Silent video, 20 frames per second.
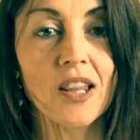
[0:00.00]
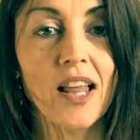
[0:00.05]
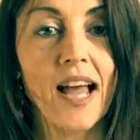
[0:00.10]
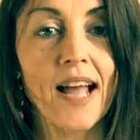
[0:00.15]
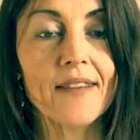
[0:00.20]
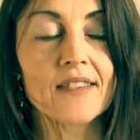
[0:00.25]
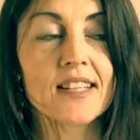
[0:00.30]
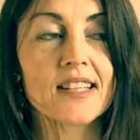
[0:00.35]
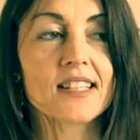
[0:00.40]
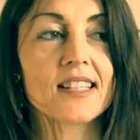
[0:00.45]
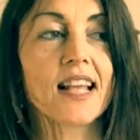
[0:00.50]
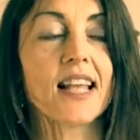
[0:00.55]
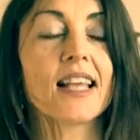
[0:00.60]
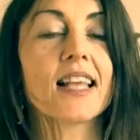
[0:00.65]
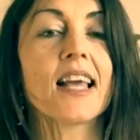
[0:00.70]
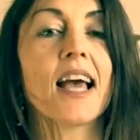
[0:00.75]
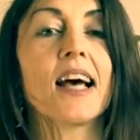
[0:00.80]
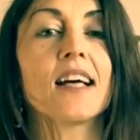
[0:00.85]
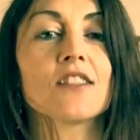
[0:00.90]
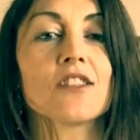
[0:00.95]
life, to say
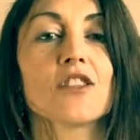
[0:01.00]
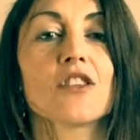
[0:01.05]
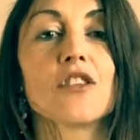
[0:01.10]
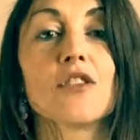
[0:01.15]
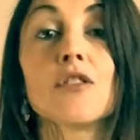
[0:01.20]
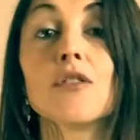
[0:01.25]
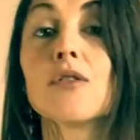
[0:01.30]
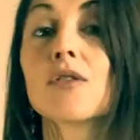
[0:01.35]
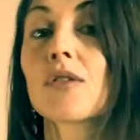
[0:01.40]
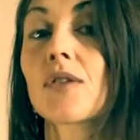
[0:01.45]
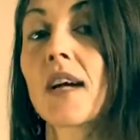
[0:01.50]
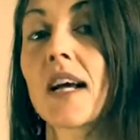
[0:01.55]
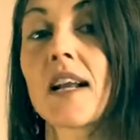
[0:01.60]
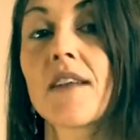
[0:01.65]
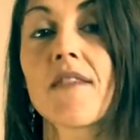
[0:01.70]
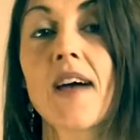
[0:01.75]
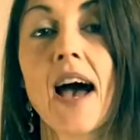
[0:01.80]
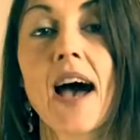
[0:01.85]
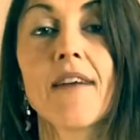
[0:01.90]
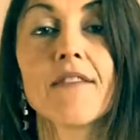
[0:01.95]
yes to new
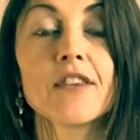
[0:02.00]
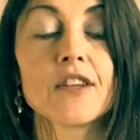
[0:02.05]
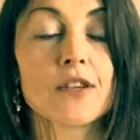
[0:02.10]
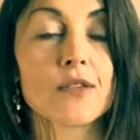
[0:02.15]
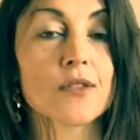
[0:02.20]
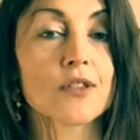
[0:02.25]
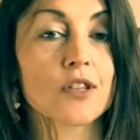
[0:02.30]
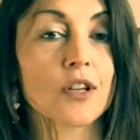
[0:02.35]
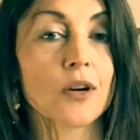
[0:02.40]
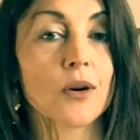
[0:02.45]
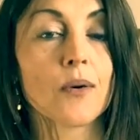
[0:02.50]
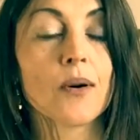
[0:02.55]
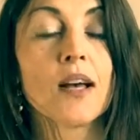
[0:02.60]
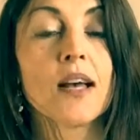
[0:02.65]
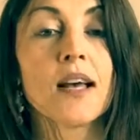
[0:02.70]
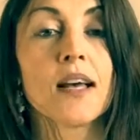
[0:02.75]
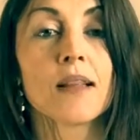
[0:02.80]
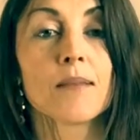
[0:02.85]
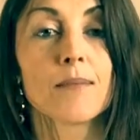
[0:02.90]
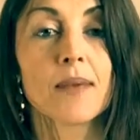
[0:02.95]
creative avenues. So
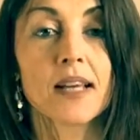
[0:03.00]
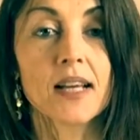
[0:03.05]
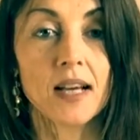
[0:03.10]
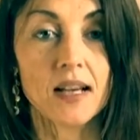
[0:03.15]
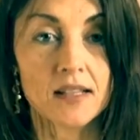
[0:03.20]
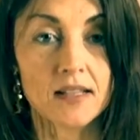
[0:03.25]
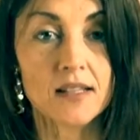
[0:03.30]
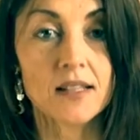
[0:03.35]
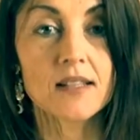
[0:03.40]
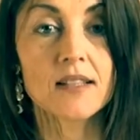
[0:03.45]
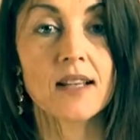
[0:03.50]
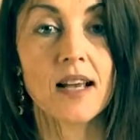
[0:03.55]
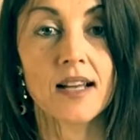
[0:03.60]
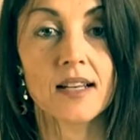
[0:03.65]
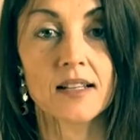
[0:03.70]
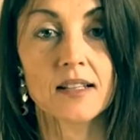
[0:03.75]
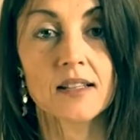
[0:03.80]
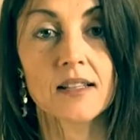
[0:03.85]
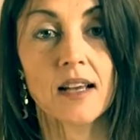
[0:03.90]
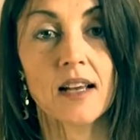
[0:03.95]
because the
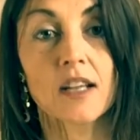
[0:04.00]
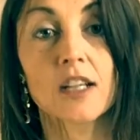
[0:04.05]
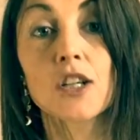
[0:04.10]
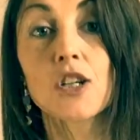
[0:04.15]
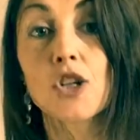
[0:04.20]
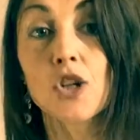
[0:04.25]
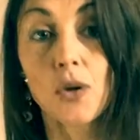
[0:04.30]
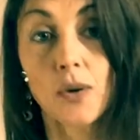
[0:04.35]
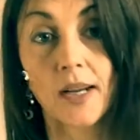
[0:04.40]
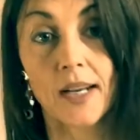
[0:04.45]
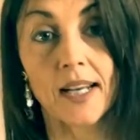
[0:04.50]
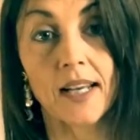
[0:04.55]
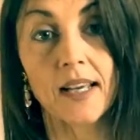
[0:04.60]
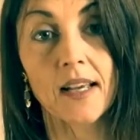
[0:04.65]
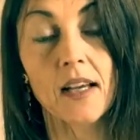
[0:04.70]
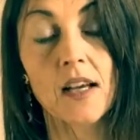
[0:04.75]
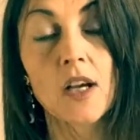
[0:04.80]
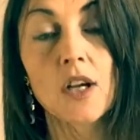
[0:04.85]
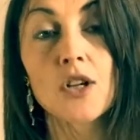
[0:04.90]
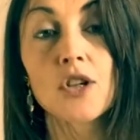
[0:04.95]
sun is
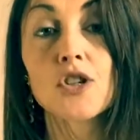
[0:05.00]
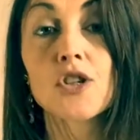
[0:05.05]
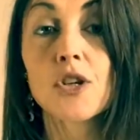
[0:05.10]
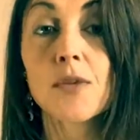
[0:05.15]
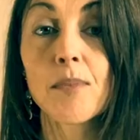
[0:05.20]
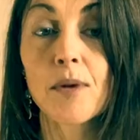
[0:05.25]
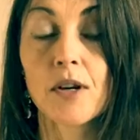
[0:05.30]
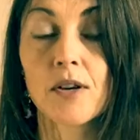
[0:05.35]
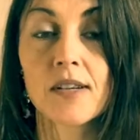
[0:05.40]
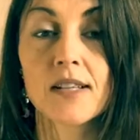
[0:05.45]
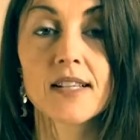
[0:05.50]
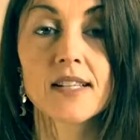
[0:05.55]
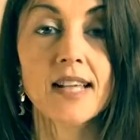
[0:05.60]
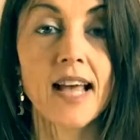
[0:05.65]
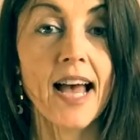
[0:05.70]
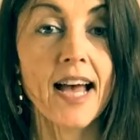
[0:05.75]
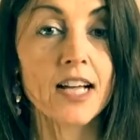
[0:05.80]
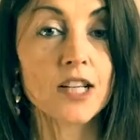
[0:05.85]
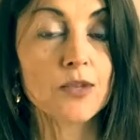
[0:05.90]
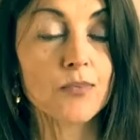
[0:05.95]
conjoining Jupiter and
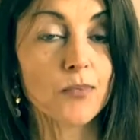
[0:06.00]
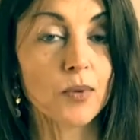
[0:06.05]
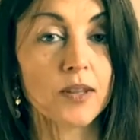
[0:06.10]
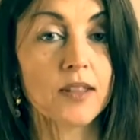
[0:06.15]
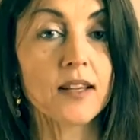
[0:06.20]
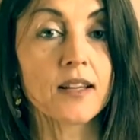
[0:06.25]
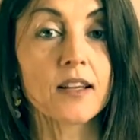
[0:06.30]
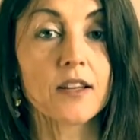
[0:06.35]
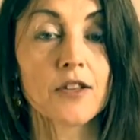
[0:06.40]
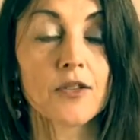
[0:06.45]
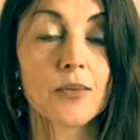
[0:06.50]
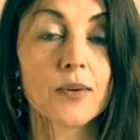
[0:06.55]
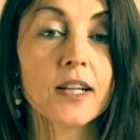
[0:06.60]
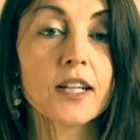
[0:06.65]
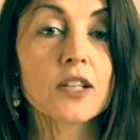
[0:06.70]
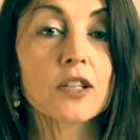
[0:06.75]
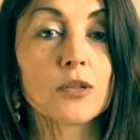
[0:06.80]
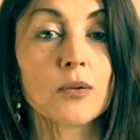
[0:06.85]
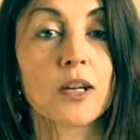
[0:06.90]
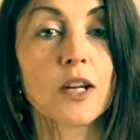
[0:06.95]
Sag within a
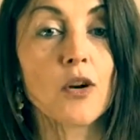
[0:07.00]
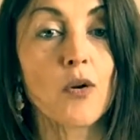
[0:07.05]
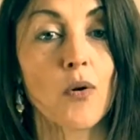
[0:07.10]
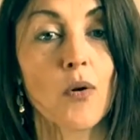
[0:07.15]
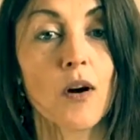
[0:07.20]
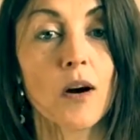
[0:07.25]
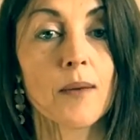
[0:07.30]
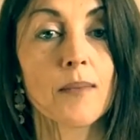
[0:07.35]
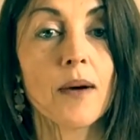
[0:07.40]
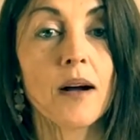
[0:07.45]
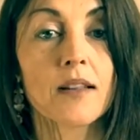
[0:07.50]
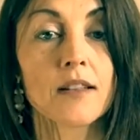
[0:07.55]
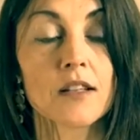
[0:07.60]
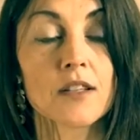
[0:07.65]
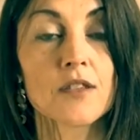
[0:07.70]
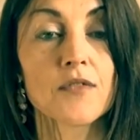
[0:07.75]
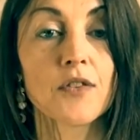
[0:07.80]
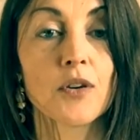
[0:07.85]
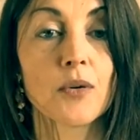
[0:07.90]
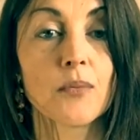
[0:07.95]
3-degree orb on
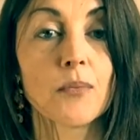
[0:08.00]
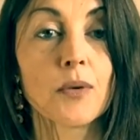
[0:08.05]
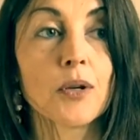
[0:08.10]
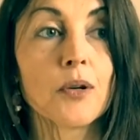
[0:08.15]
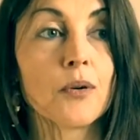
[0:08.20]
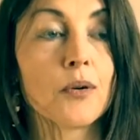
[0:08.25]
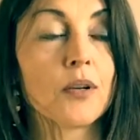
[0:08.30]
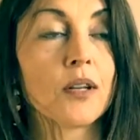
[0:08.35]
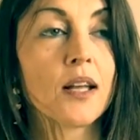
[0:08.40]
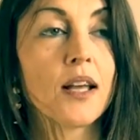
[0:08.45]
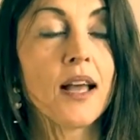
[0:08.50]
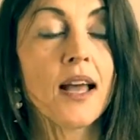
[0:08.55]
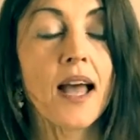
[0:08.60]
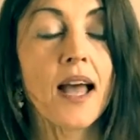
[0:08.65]
this full moon,